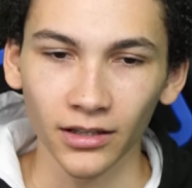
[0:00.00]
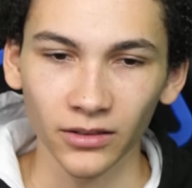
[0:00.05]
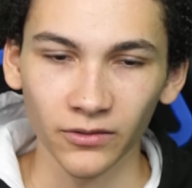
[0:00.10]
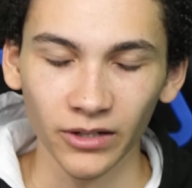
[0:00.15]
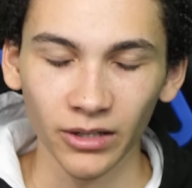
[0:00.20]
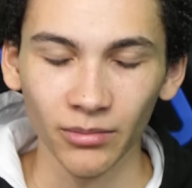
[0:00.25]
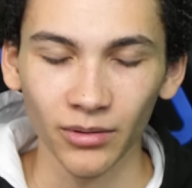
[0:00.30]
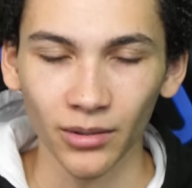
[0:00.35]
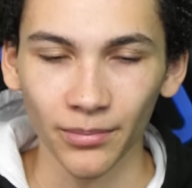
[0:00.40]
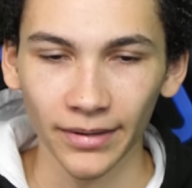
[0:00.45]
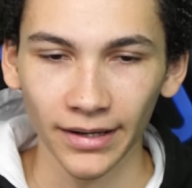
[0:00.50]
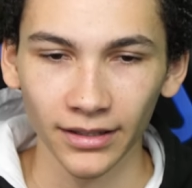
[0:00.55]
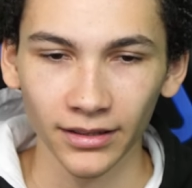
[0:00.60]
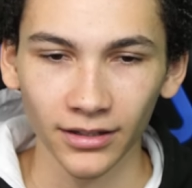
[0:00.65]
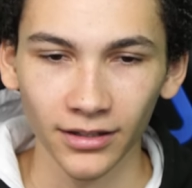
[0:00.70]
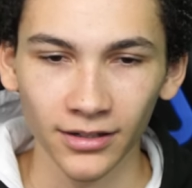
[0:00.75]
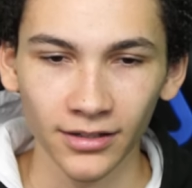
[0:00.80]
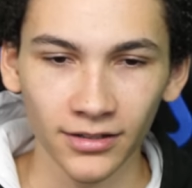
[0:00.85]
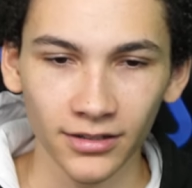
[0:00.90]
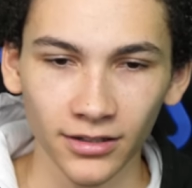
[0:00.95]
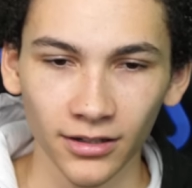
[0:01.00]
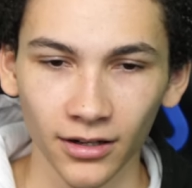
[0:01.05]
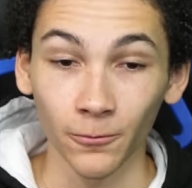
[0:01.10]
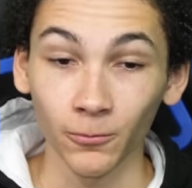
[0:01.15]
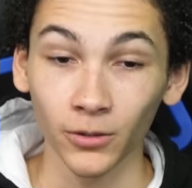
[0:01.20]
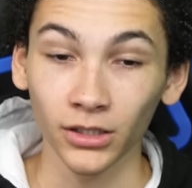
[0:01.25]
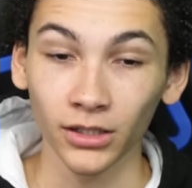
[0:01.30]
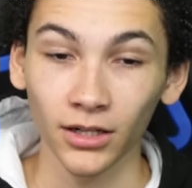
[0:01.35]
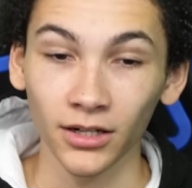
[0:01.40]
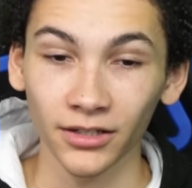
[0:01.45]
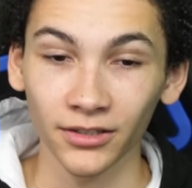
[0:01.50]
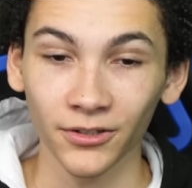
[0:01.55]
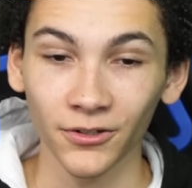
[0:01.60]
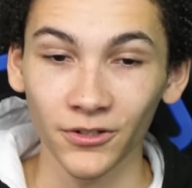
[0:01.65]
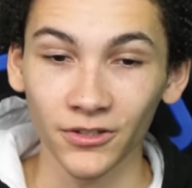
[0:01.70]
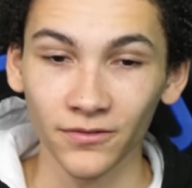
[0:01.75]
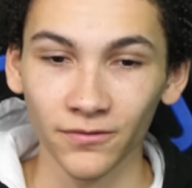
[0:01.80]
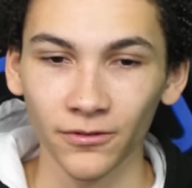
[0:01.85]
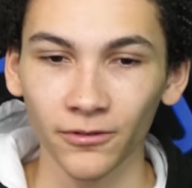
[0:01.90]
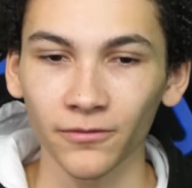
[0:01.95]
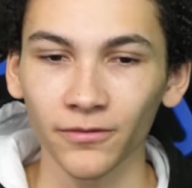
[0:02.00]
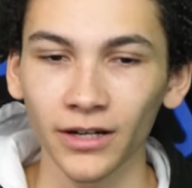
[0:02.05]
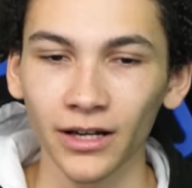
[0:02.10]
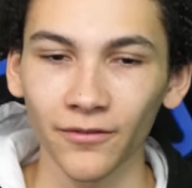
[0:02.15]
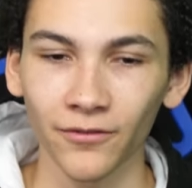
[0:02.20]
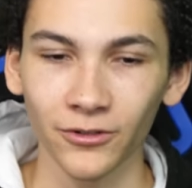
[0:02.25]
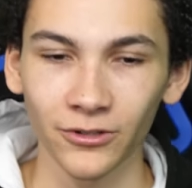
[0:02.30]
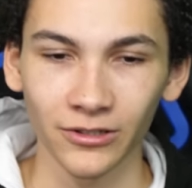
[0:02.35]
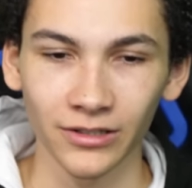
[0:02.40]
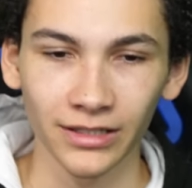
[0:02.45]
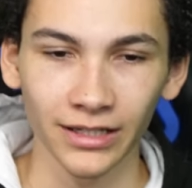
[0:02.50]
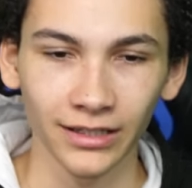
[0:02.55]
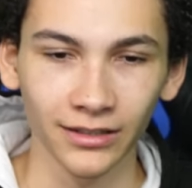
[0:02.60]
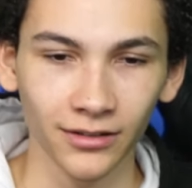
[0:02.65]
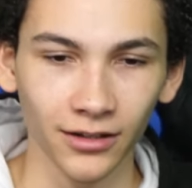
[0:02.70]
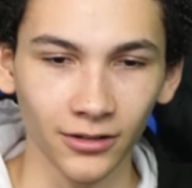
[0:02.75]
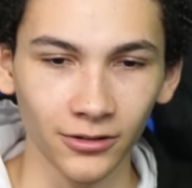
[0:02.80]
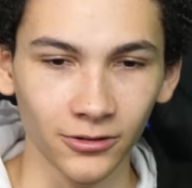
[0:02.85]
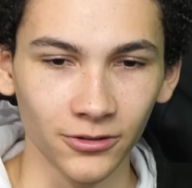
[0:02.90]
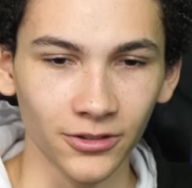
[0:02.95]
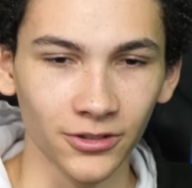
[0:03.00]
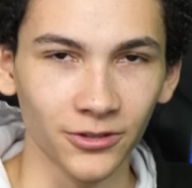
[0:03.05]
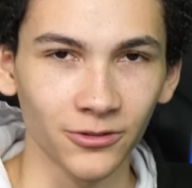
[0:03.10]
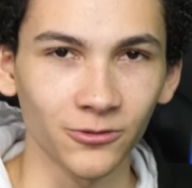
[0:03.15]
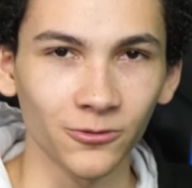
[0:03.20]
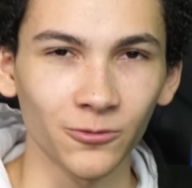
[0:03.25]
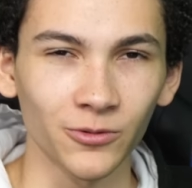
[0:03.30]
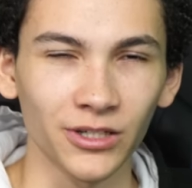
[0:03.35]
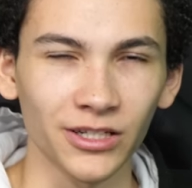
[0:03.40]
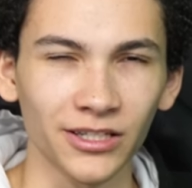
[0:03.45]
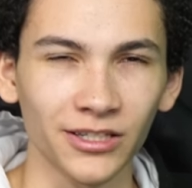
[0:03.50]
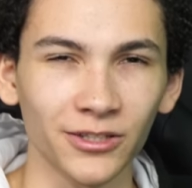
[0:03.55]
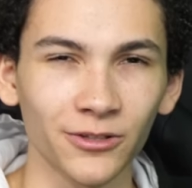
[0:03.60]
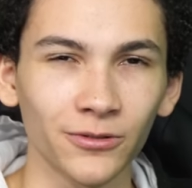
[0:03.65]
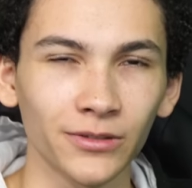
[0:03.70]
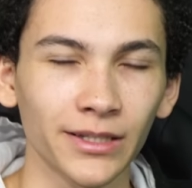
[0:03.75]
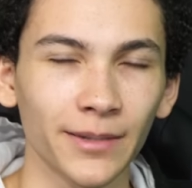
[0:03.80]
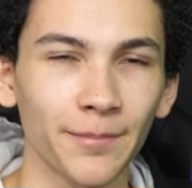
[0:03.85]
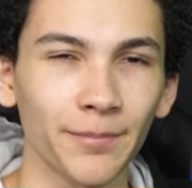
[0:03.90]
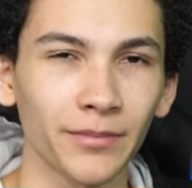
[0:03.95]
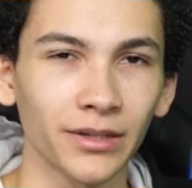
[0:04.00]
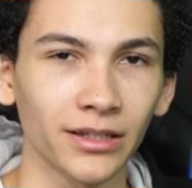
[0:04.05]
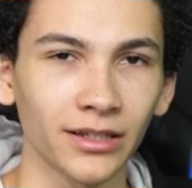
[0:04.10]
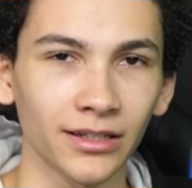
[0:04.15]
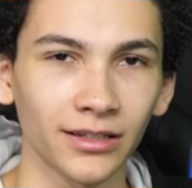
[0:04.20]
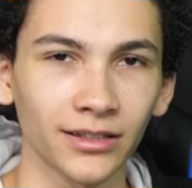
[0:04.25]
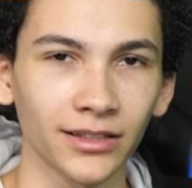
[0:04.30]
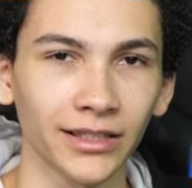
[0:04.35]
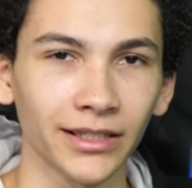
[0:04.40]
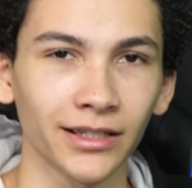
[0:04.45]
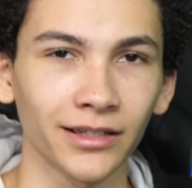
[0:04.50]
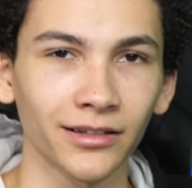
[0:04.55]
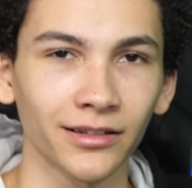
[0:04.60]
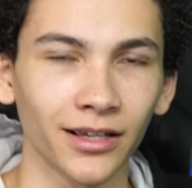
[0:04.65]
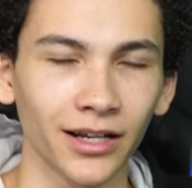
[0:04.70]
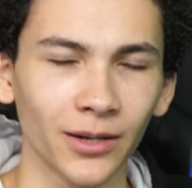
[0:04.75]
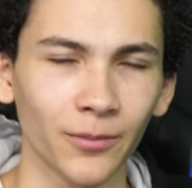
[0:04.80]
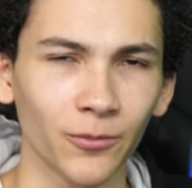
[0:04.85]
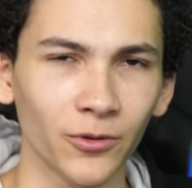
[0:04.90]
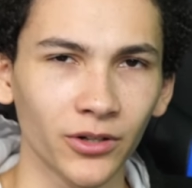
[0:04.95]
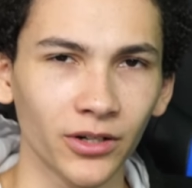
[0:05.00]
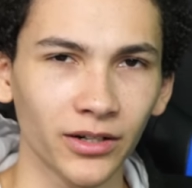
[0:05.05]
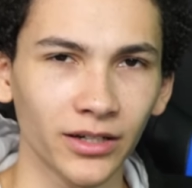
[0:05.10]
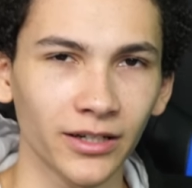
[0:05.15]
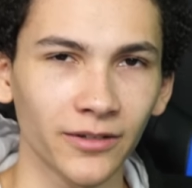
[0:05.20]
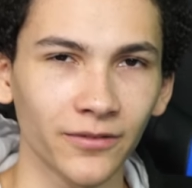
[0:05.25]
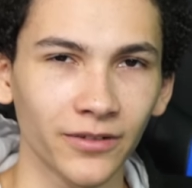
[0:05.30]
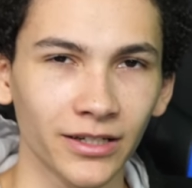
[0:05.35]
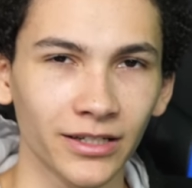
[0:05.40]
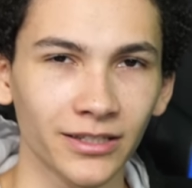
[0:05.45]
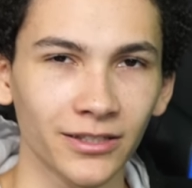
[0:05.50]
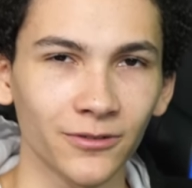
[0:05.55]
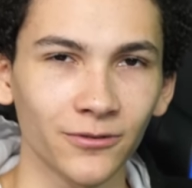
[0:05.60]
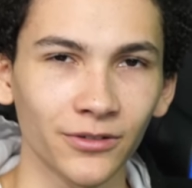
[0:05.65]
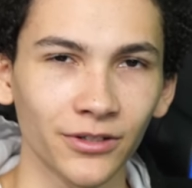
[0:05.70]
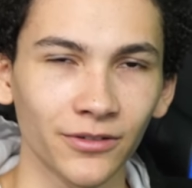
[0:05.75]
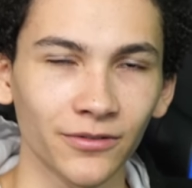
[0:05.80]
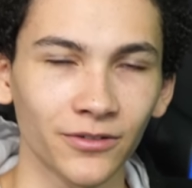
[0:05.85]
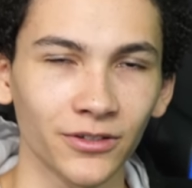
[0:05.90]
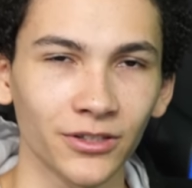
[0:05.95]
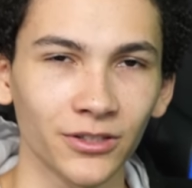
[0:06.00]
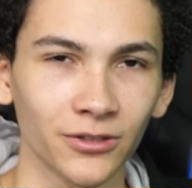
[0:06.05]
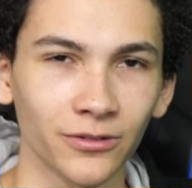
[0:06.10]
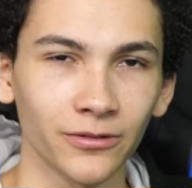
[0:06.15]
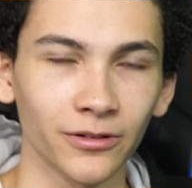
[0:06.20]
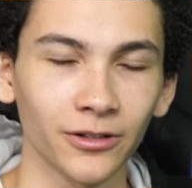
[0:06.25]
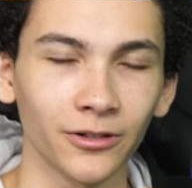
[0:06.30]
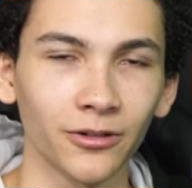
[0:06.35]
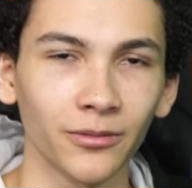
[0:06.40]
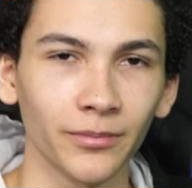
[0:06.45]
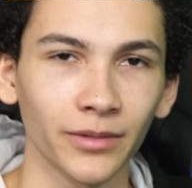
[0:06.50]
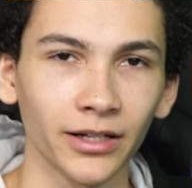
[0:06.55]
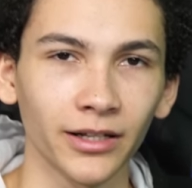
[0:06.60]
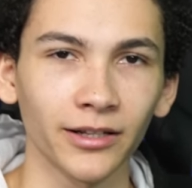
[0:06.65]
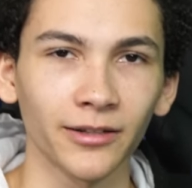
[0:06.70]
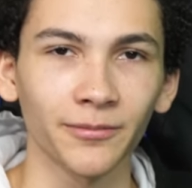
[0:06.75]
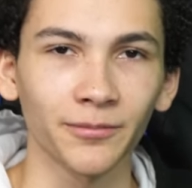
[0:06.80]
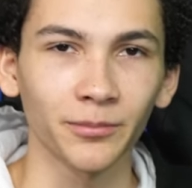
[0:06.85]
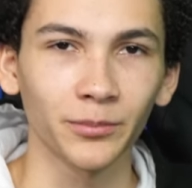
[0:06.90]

3 ball pythons, 1 hognose for $510, which sold immediately, and I'm wondering if I sold it for too little money.